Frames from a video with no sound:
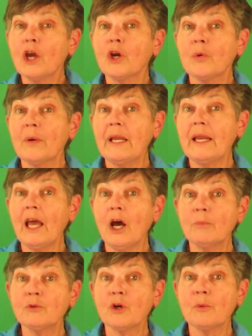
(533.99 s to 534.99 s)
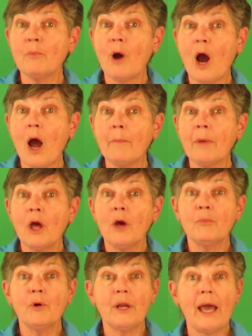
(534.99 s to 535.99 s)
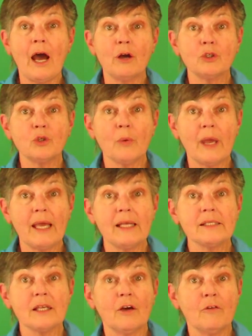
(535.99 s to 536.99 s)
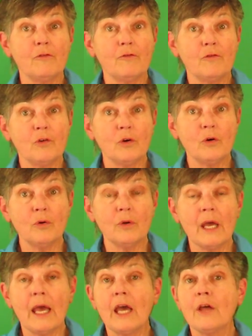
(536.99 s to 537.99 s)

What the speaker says: Corinne helped her mom put out trays of food.